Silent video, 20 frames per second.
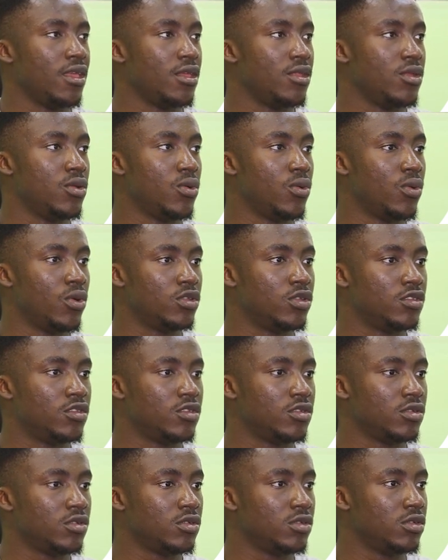You know what?
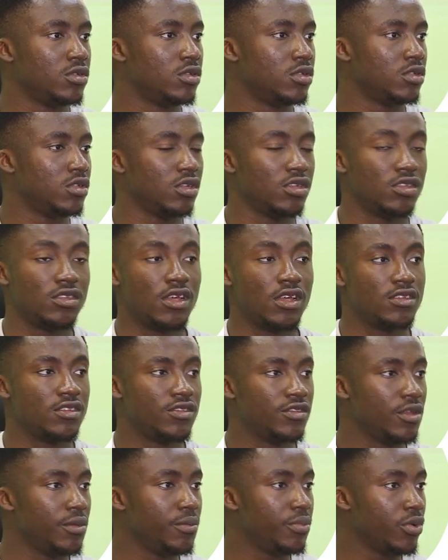It's as
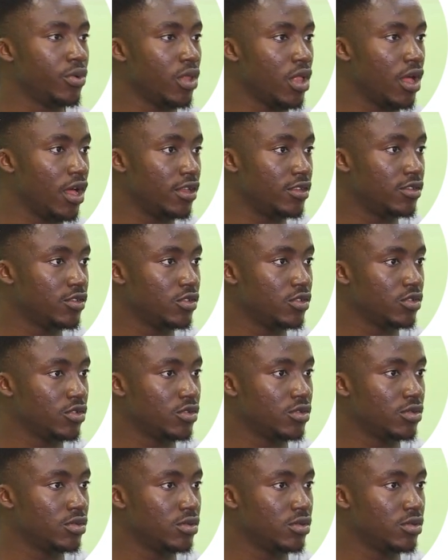simple as